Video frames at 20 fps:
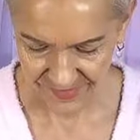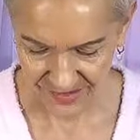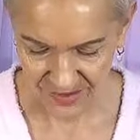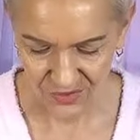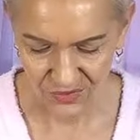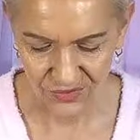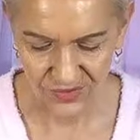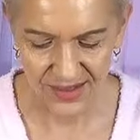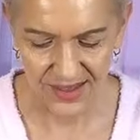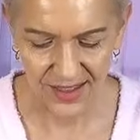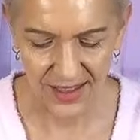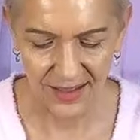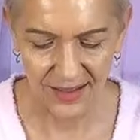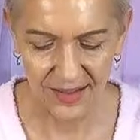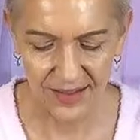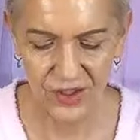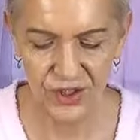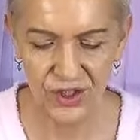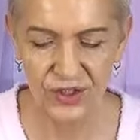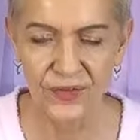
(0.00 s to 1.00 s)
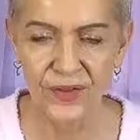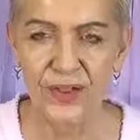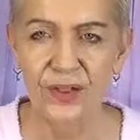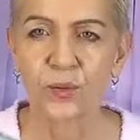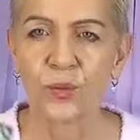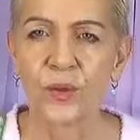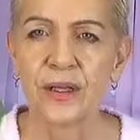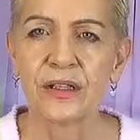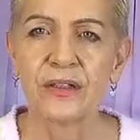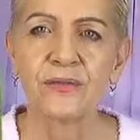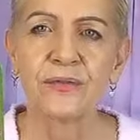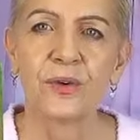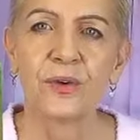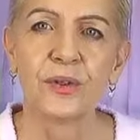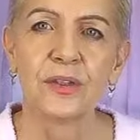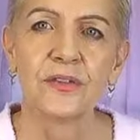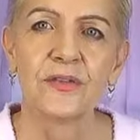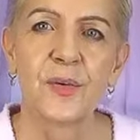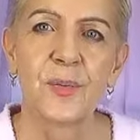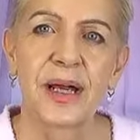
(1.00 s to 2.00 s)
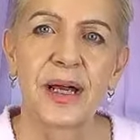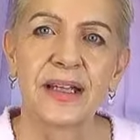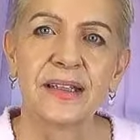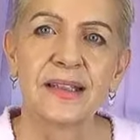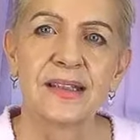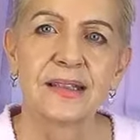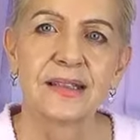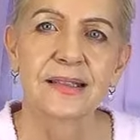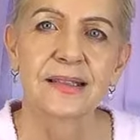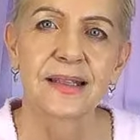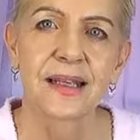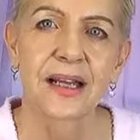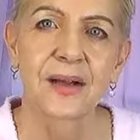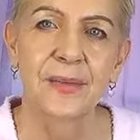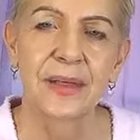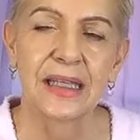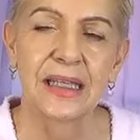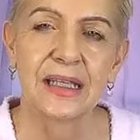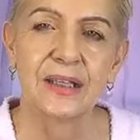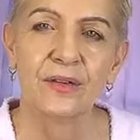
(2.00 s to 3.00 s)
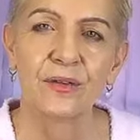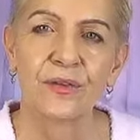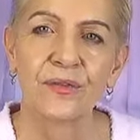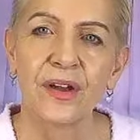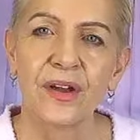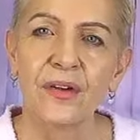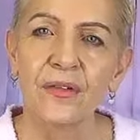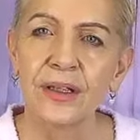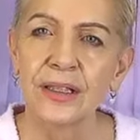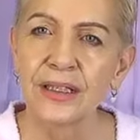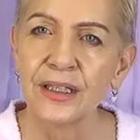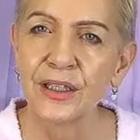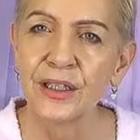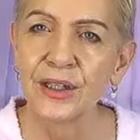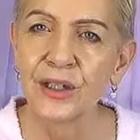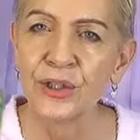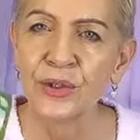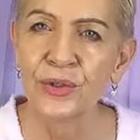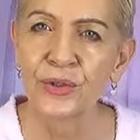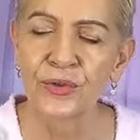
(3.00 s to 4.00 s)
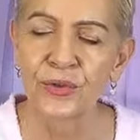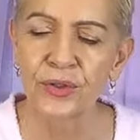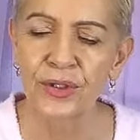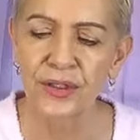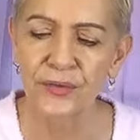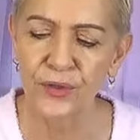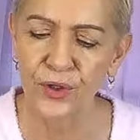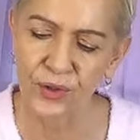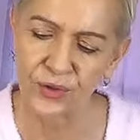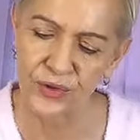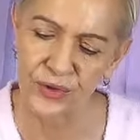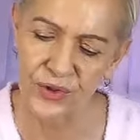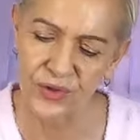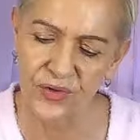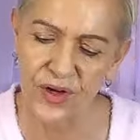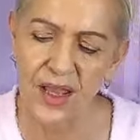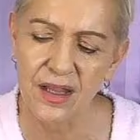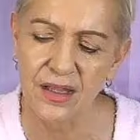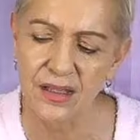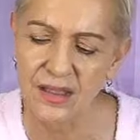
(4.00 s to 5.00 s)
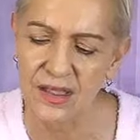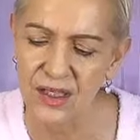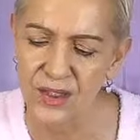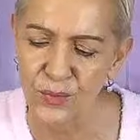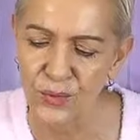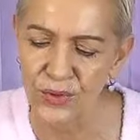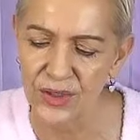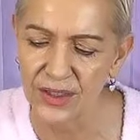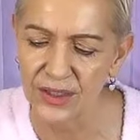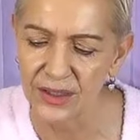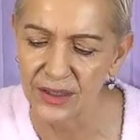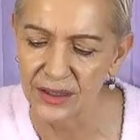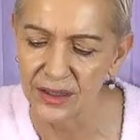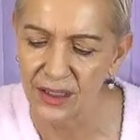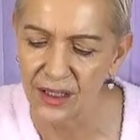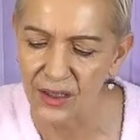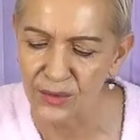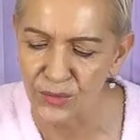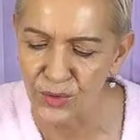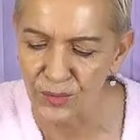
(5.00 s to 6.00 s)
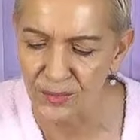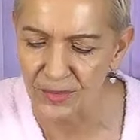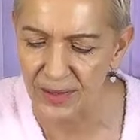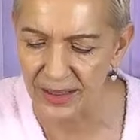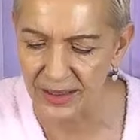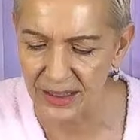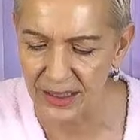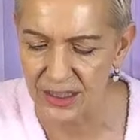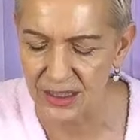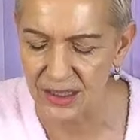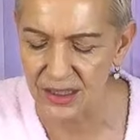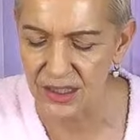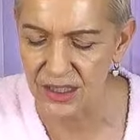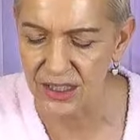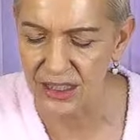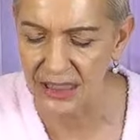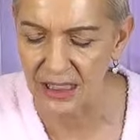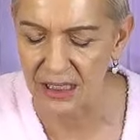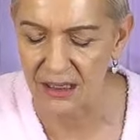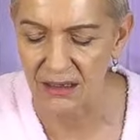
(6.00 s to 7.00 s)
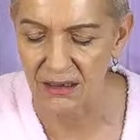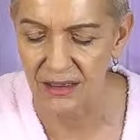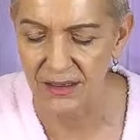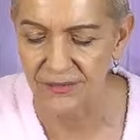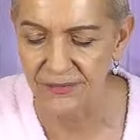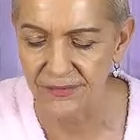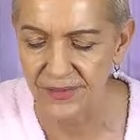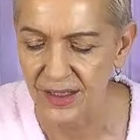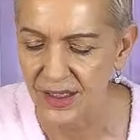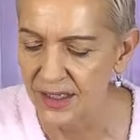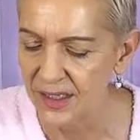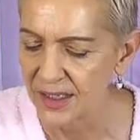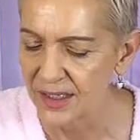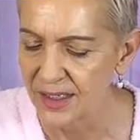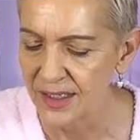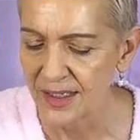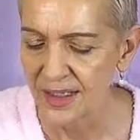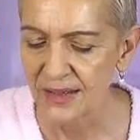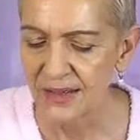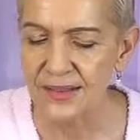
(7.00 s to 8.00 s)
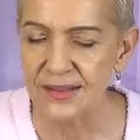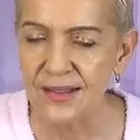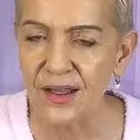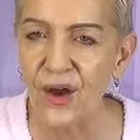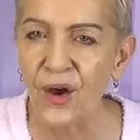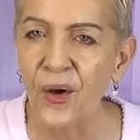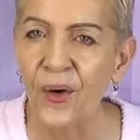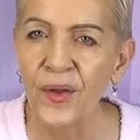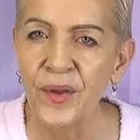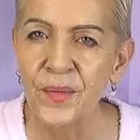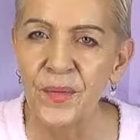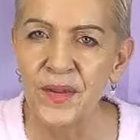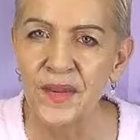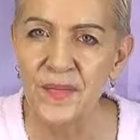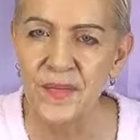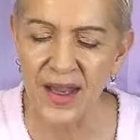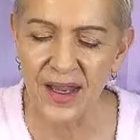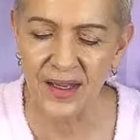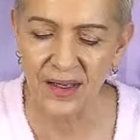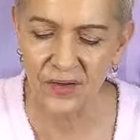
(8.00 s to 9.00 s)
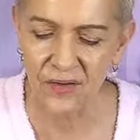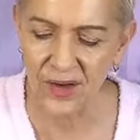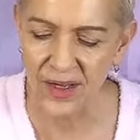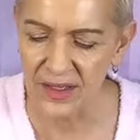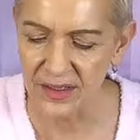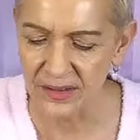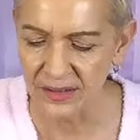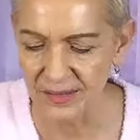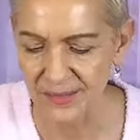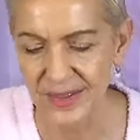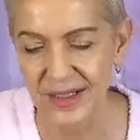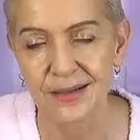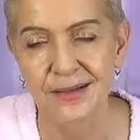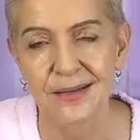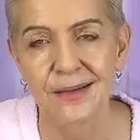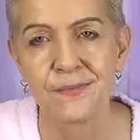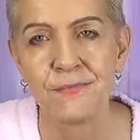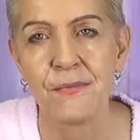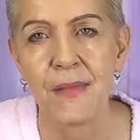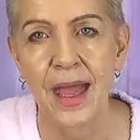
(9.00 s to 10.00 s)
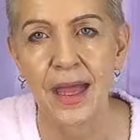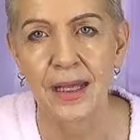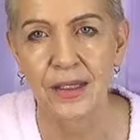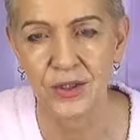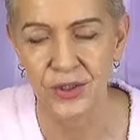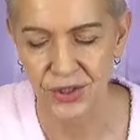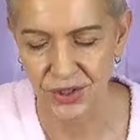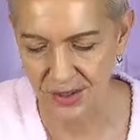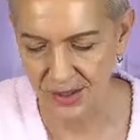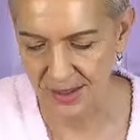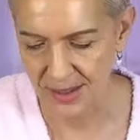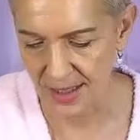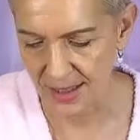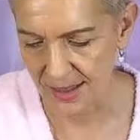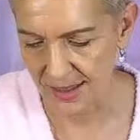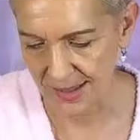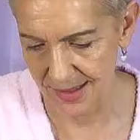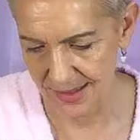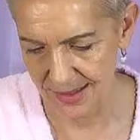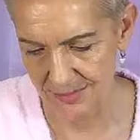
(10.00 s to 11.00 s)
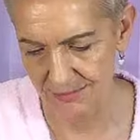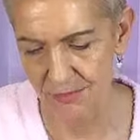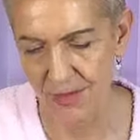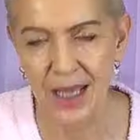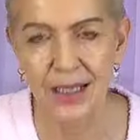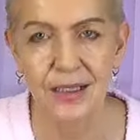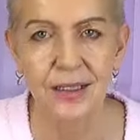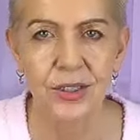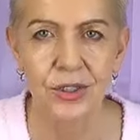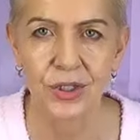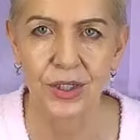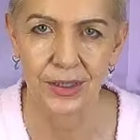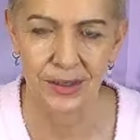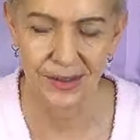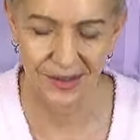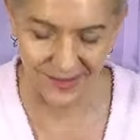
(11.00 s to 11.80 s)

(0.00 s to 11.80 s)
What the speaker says: Oh, darlings, you've got a windfall of abundance coming in, or a very lucrative contract that's going to bring a lot more money into your life. There's a home in the background. I mean, it's a mansion, darlings. Mansion.